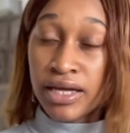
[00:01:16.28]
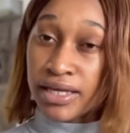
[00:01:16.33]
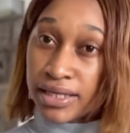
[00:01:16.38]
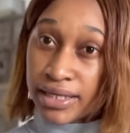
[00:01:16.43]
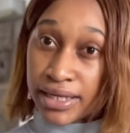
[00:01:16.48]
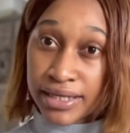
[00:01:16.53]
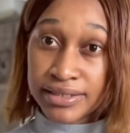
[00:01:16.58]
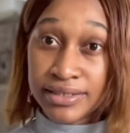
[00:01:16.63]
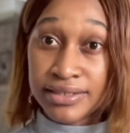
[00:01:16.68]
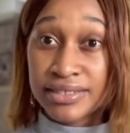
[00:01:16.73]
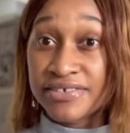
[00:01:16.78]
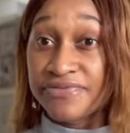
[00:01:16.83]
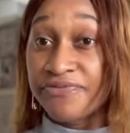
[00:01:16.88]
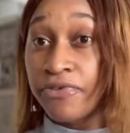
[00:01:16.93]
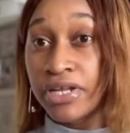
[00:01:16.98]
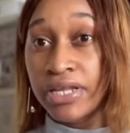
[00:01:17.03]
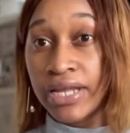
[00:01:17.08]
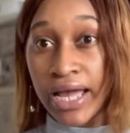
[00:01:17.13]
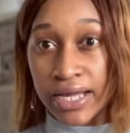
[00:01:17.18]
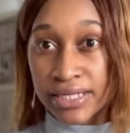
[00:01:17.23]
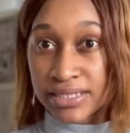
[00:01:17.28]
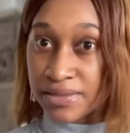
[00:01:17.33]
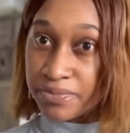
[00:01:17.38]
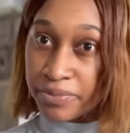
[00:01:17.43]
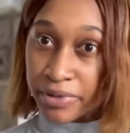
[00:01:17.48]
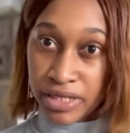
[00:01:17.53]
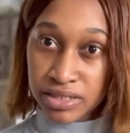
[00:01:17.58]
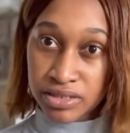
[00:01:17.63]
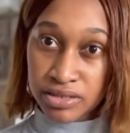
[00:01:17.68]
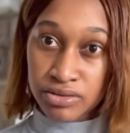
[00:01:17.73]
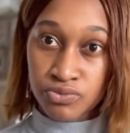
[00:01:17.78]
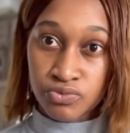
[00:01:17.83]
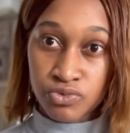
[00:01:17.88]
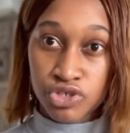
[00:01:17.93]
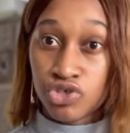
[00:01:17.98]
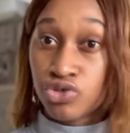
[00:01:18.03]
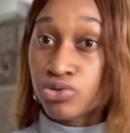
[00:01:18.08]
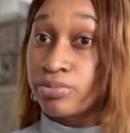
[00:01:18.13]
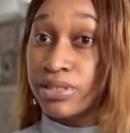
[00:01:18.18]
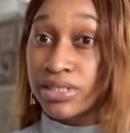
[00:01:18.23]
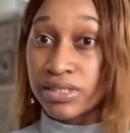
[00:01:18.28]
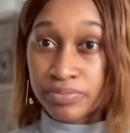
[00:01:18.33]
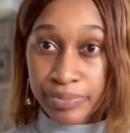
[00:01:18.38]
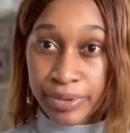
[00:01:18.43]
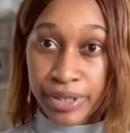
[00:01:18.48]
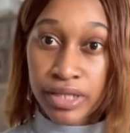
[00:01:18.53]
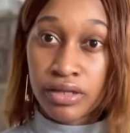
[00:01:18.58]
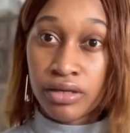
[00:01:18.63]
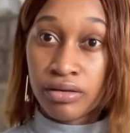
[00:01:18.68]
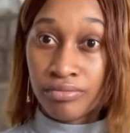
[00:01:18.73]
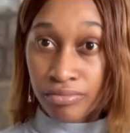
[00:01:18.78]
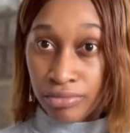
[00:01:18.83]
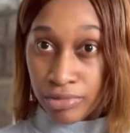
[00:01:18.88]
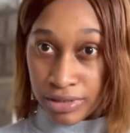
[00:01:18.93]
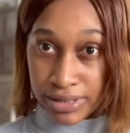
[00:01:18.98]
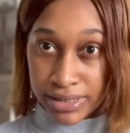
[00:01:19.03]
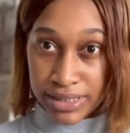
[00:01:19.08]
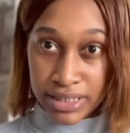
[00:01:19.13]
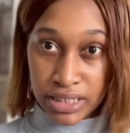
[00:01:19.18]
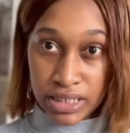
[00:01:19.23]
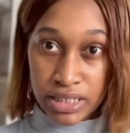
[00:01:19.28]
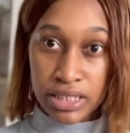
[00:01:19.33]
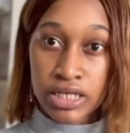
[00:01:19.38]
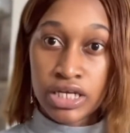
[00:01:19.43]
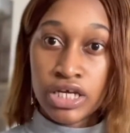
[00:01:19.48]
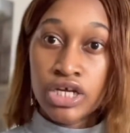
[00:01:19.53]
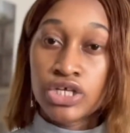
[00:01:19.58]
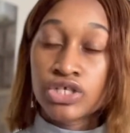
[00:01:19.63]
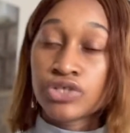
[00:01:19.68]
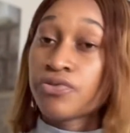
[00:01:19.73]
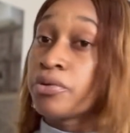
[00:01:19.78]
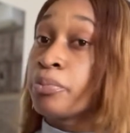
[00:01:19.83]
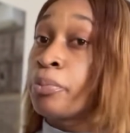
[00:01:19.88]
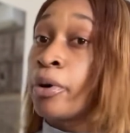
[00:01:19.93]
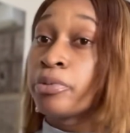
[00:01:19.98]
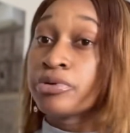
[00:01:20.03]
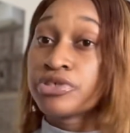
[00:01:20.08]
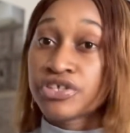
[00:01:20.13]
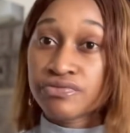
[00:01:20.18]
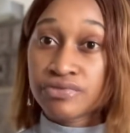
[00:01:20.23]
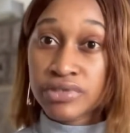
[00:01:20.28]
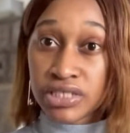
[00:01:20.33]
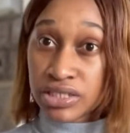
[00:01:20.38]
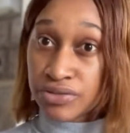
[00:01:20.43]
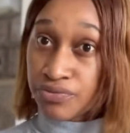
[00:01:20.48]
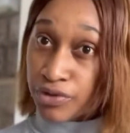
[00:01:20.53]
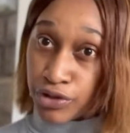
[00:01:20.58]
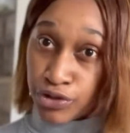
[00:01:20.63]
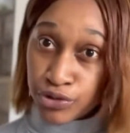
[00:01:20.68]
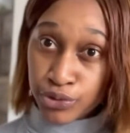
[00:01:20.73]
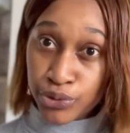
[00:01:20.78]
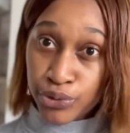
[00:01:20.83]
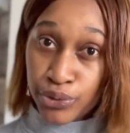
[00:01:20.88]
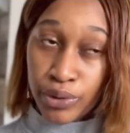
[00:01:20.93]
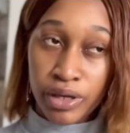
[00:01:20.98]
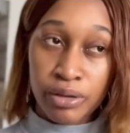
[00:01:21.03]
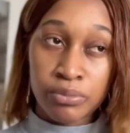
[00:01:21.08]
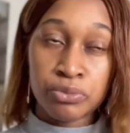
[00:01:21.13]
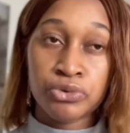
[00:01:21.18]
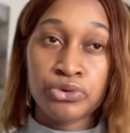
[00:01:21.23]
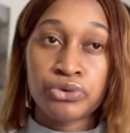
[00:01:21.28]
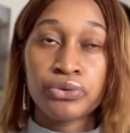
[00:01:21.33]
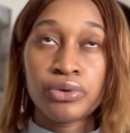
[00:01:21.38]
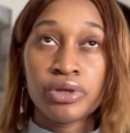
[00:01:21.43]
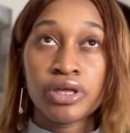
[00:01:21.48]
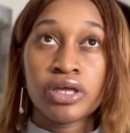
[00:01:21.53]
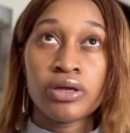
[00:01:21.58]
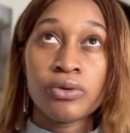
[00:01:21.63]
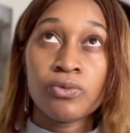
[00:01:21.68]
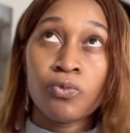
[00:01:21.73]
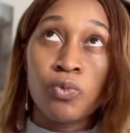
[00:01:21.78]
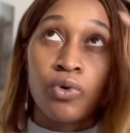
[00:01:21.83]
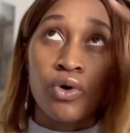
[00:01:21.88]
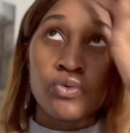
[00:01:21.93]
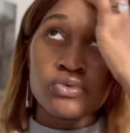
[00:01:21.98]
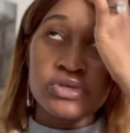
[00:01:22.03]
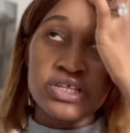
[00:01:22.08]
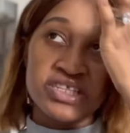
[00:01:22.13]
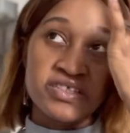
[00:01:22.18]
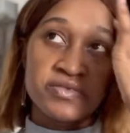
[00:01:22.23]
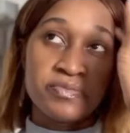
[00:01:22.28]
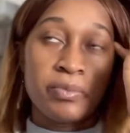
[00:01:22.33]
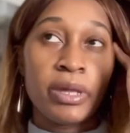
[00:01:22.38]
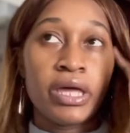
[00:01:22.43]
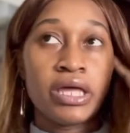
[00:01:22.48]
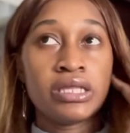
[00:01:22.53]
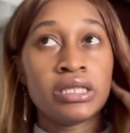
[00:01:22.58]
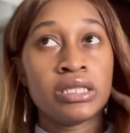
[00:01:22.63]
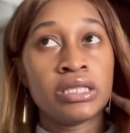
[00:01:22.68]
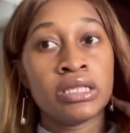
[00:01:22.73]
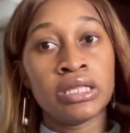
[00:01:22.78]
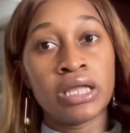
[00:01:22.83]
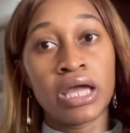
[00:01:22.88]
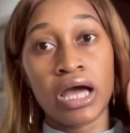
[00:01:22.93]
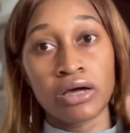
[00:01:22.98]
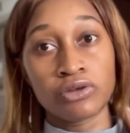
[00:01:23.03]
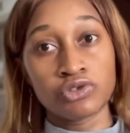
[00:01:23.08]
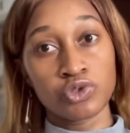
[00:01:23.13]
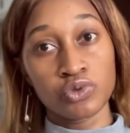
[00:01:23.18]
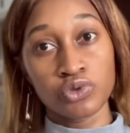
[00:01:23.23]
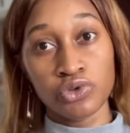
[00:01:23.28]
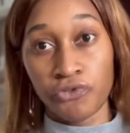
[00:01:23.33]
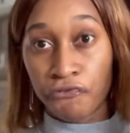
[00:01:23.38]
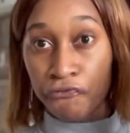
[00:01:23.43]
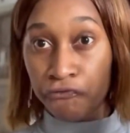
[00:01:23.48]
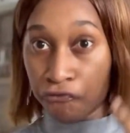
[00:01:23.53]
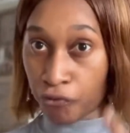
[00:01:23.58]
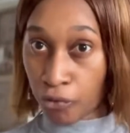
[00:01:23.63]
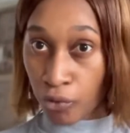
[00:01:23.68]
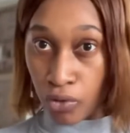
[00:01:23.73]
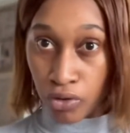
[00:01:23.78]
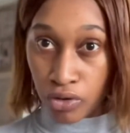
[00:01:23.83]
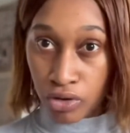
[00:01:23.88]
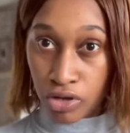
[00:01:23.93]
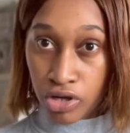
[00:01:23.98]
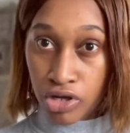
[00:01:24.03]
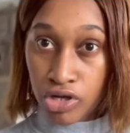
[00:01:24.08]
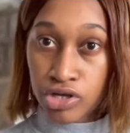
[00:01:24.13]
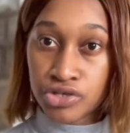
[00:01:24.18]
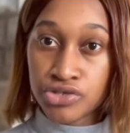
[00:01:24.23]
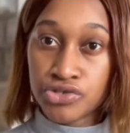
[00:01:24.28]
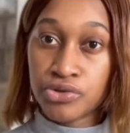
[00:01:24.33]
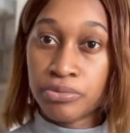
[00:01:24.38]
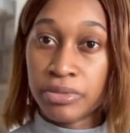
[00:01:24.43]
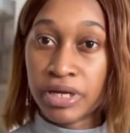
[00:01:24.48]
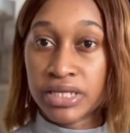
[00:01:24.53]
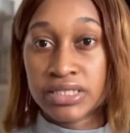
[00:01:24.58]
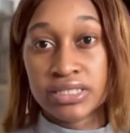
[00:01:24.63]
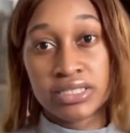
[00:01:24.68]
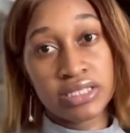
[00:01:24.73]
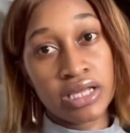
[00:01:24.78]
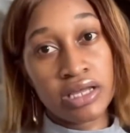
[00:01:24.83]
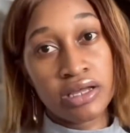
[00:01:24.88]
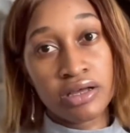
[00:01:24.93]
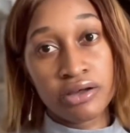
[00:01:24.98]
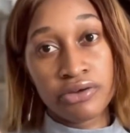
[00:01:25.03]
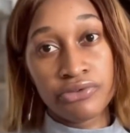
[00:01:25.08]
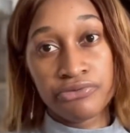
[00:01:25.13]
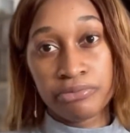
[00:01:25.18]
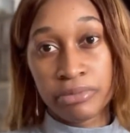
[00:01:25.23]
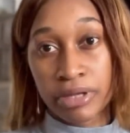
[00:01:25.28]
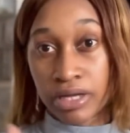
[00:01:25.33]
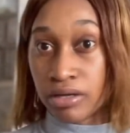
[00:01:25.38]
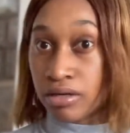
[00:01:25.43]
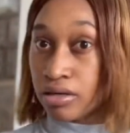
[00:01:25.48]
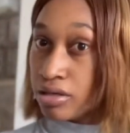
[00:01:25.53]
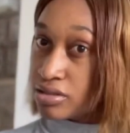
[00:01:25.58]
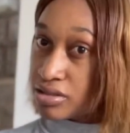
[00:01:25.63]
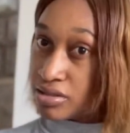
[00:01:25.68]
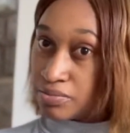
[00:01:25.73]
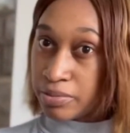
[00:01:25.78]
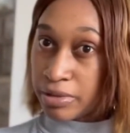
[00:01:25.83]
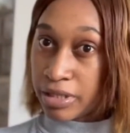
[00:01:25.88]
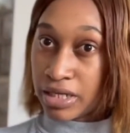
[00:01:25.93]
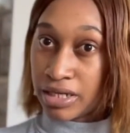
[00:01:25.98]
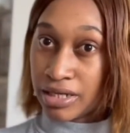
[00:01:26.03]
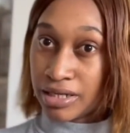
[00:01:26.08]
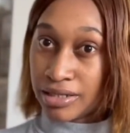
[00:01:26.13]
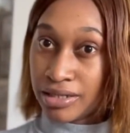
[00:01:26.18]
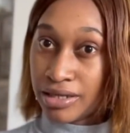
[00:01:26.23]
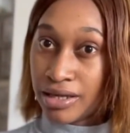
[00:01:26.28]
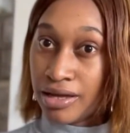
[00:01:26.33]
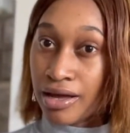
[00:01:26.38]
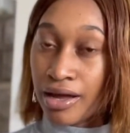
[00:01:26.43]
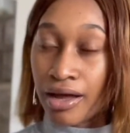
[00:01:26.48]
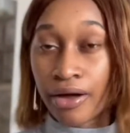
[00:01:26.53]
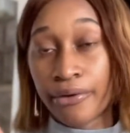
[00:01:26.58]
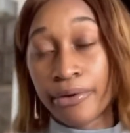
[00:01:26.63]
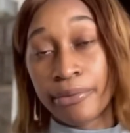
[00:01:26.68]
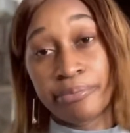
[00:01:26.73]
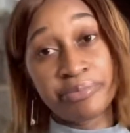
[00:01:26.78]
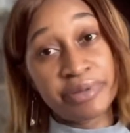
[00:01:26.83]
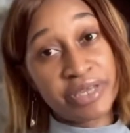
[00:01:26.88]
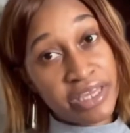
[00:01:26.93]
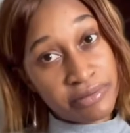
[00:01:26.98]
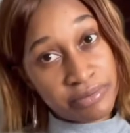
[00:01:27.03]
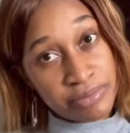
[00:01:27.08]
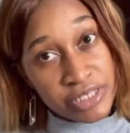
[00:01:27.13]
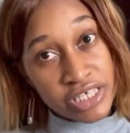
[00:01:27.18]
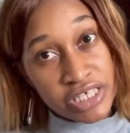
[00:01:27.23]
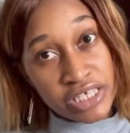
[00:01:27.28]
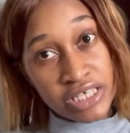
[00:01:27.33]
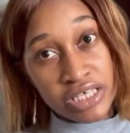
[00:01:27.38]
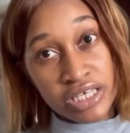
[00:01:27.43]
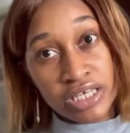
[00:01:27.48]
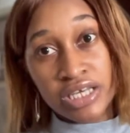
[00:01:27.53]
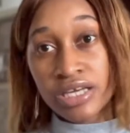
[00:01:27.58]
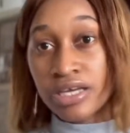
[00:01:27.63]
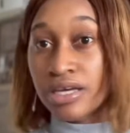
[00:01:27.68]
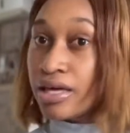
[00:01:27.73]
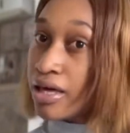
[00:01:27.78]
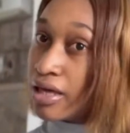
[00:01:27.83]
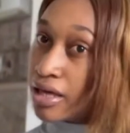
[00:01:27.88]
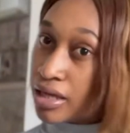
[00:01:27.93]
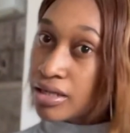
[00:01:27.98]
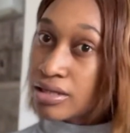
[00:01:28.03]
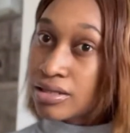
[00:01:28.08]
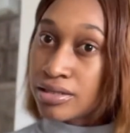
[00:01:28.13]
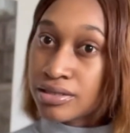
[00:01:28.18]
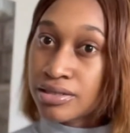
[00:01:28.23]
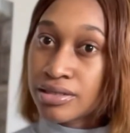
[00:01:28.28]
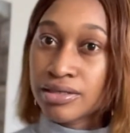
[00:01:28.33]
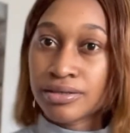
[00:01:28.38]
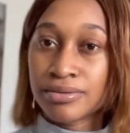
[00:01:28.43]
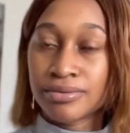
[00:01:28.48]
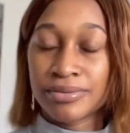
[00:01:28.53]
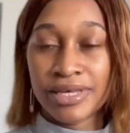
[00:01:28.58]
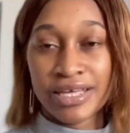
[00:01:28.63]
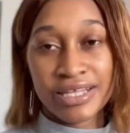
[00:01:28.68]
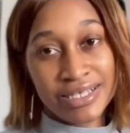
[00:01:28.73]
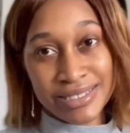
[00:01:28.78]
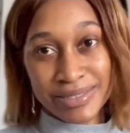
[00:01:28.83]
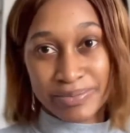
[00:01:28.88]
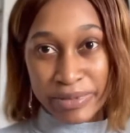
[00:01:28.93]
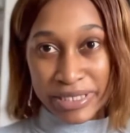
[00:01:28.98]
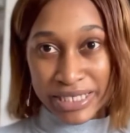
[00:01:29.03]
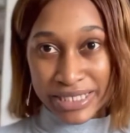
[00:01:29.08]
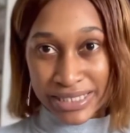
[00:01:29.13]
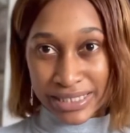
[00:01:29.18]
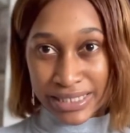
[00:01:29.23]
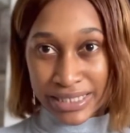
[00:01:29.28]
Yeah, the different aspects on which you'll be spending monthly. So for the purpose of this video, I'm doing what we spend in a household of 4. So myself, my husband, our baby, and Elizabeth.